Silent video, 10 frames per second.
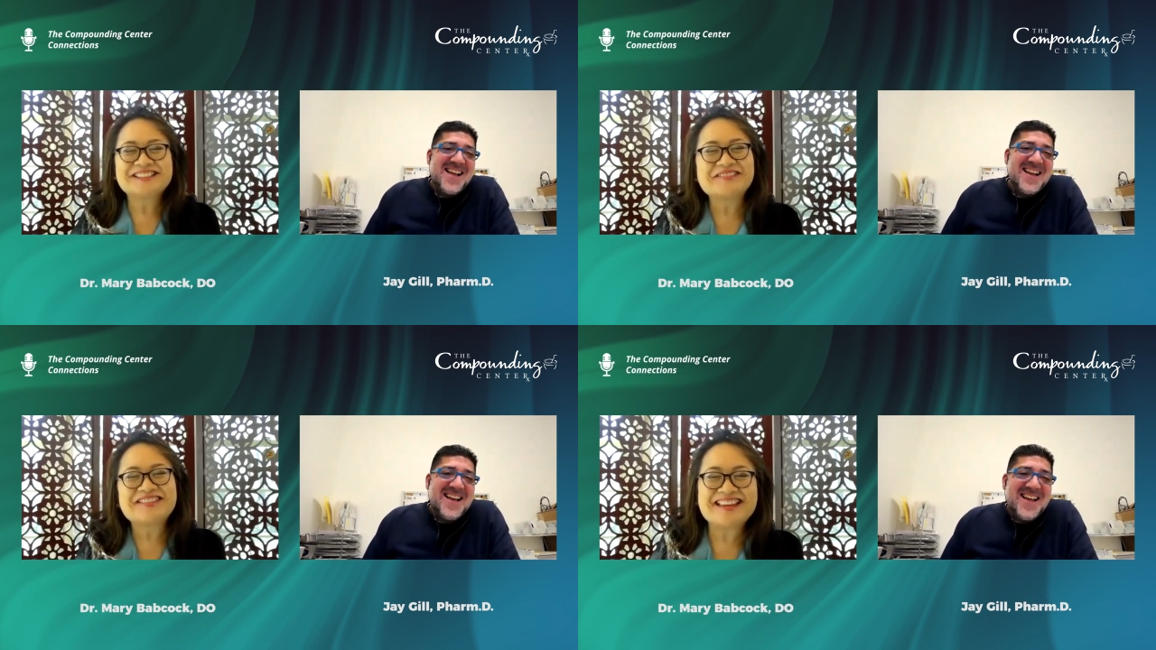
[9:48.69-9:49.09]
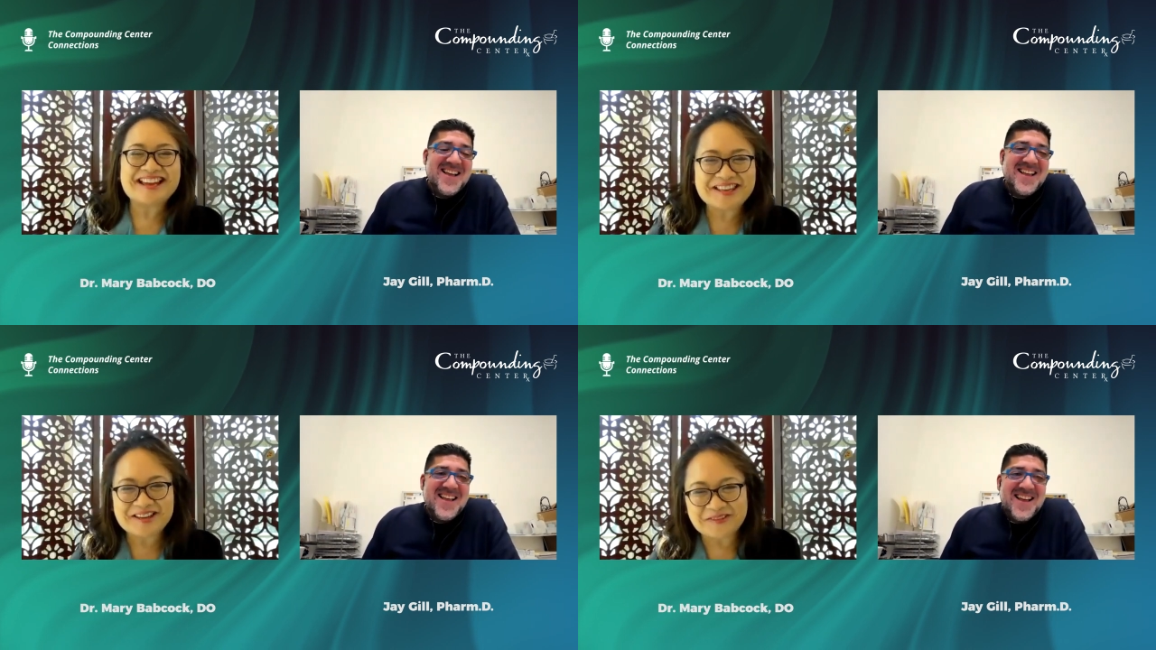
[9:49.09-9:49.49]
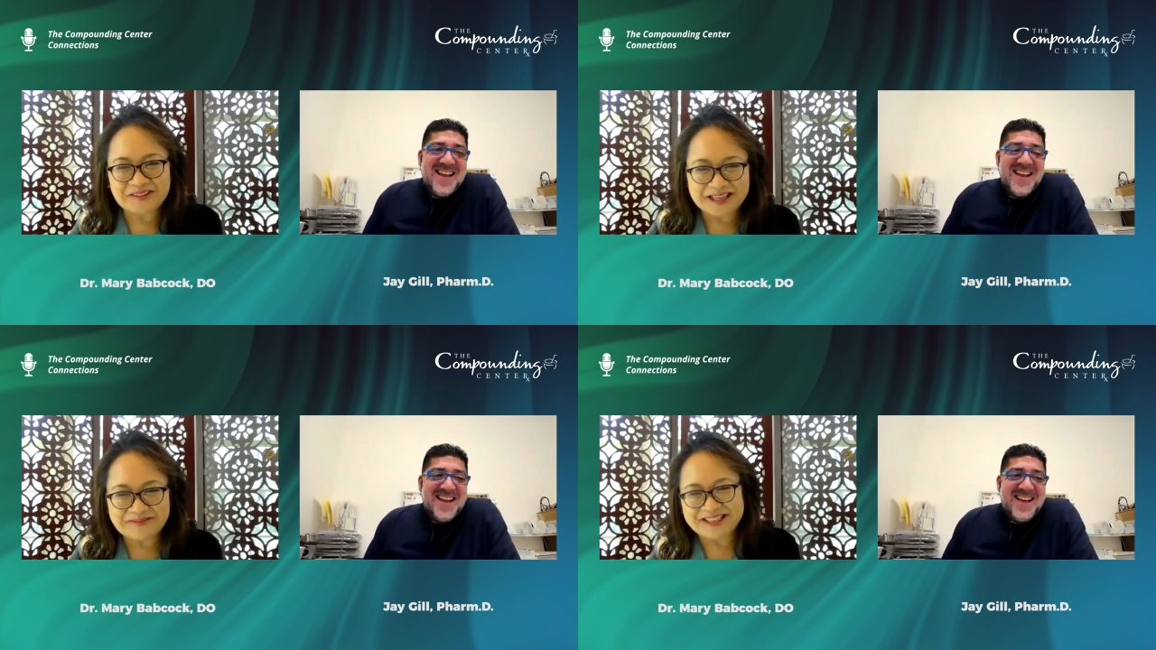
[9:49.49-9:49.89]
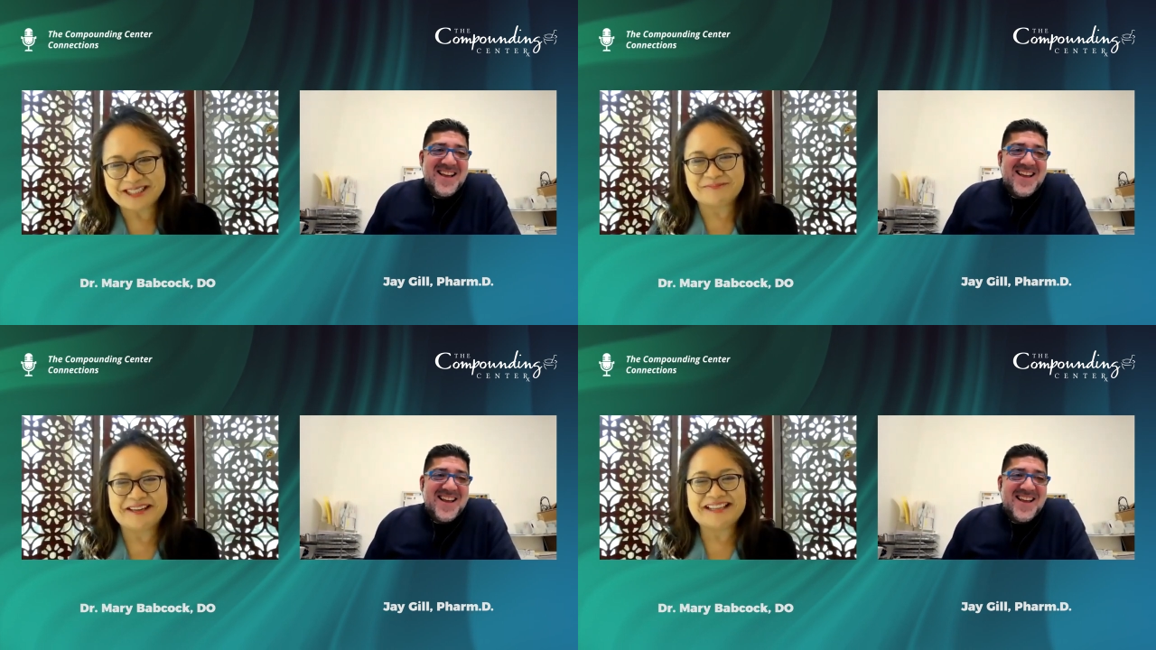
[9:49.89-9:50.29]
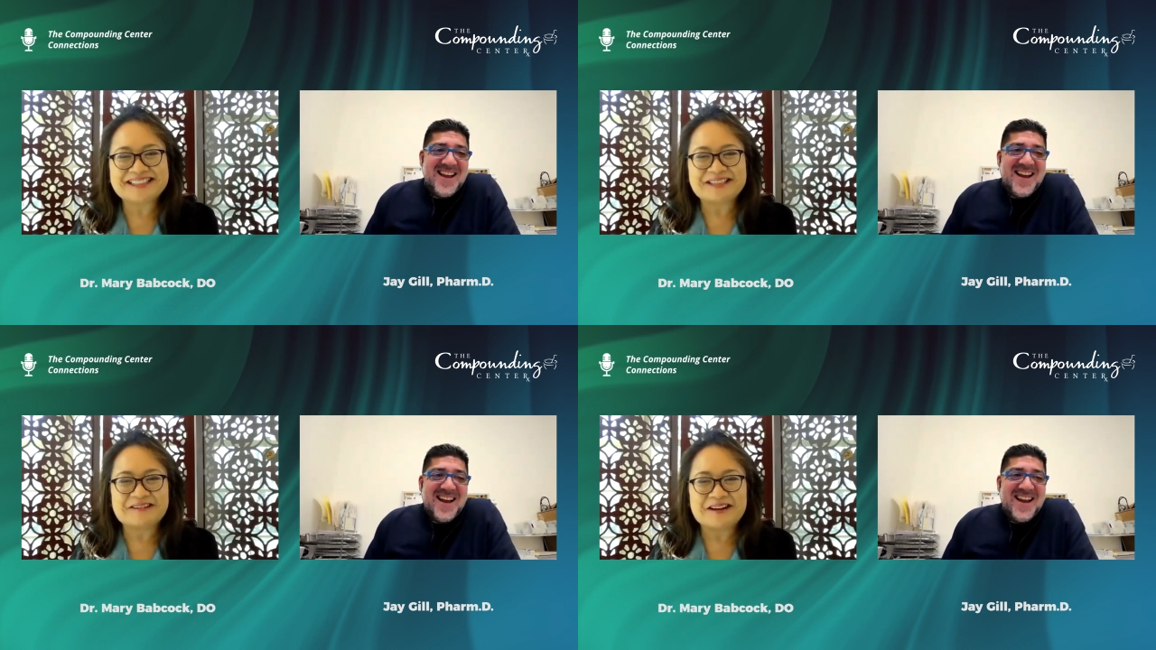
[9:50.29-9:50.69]
Speaker 1: so, thank you for letting me explain.
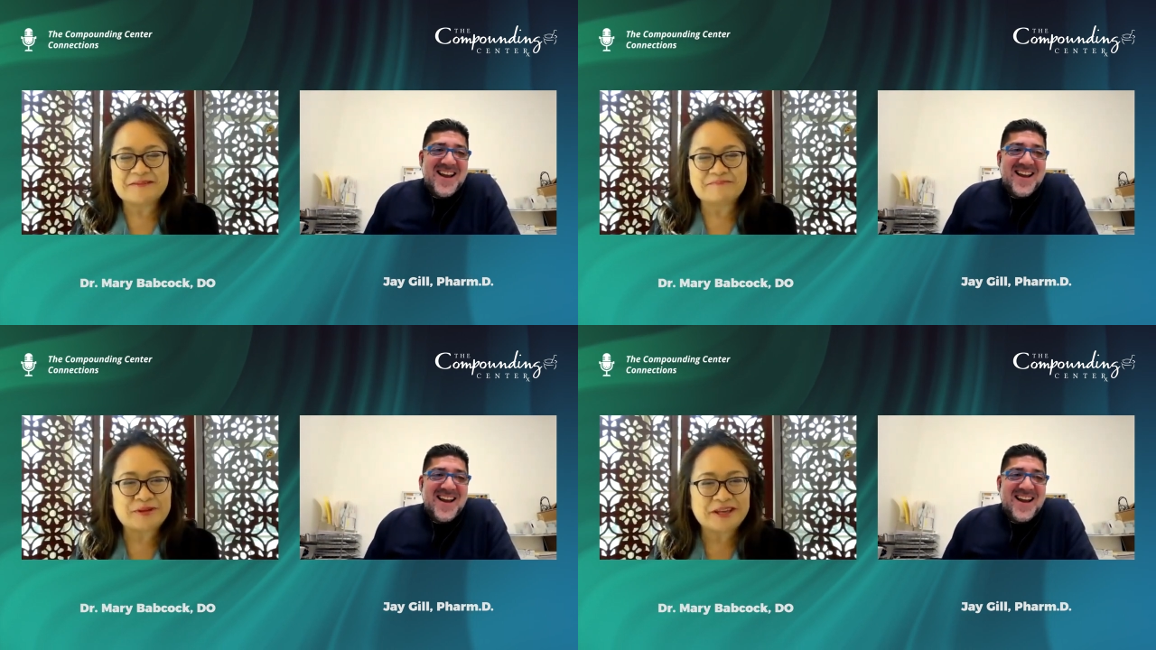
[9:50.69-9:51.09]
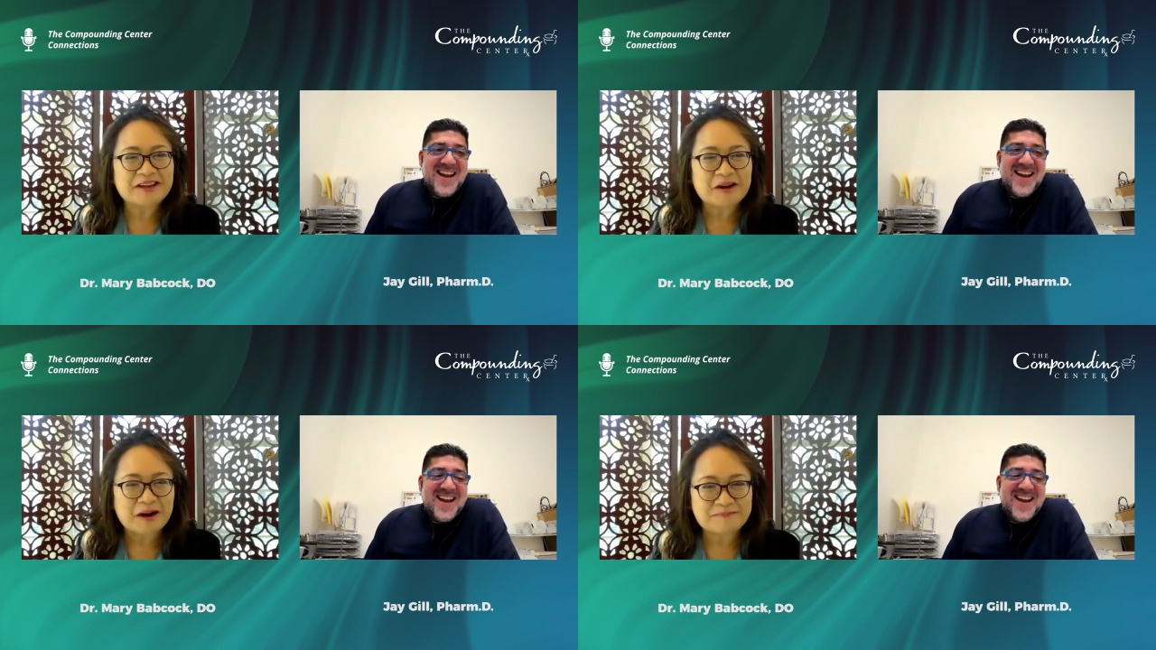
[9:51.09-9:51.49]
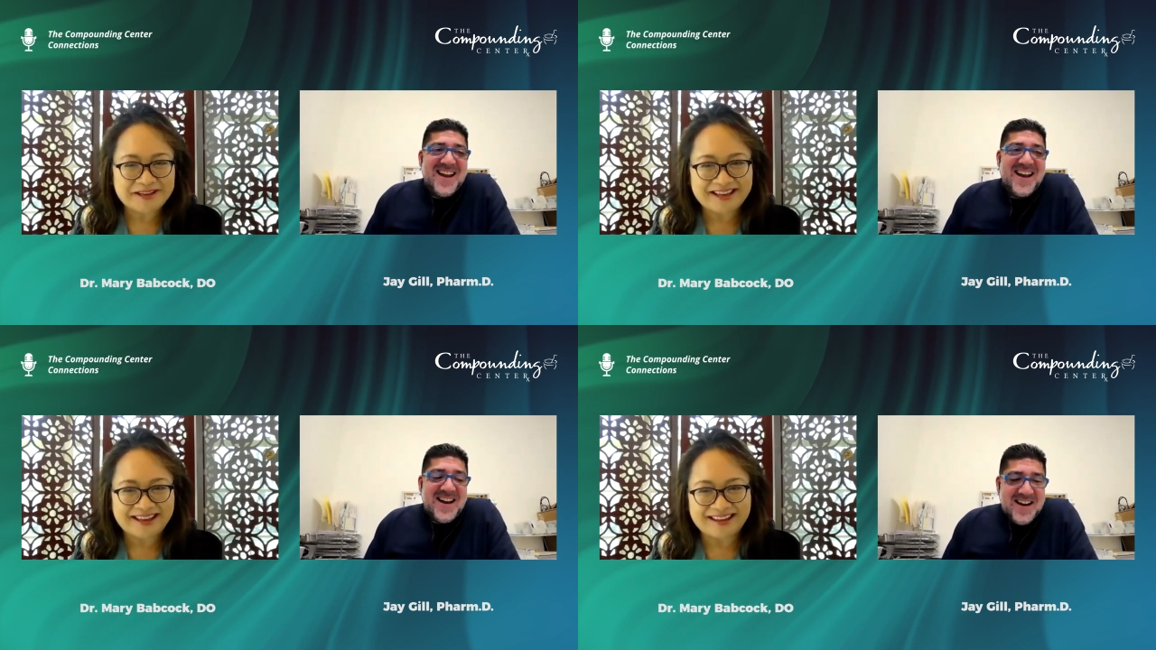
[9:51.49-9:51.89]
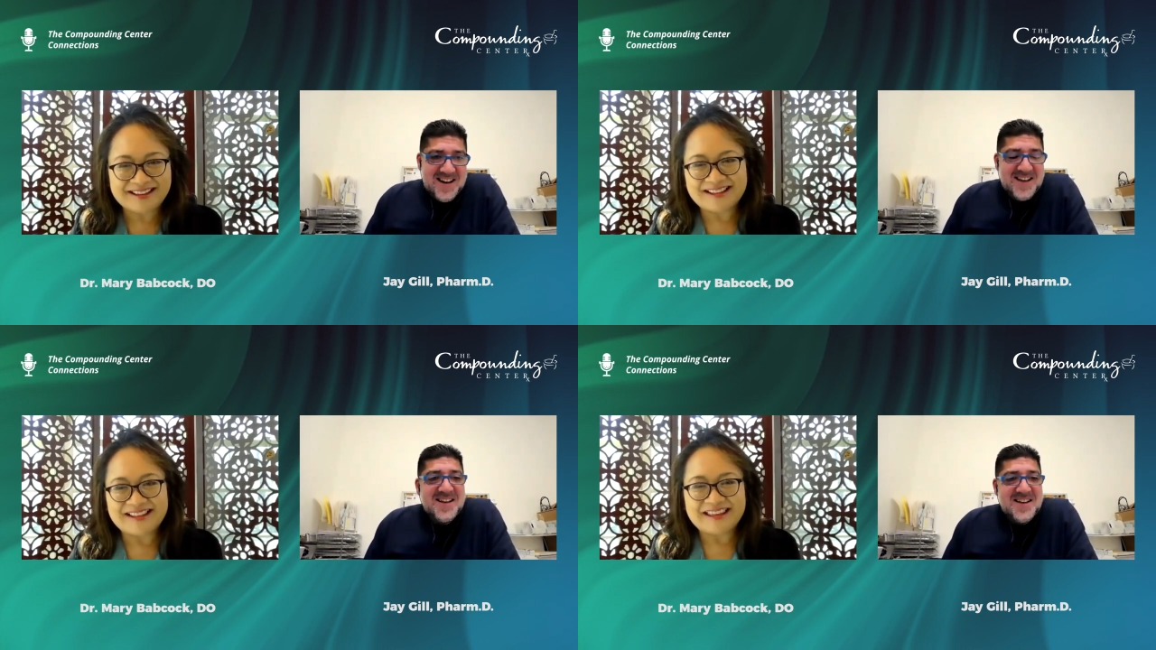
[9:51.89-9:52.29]
So um, PRP okay.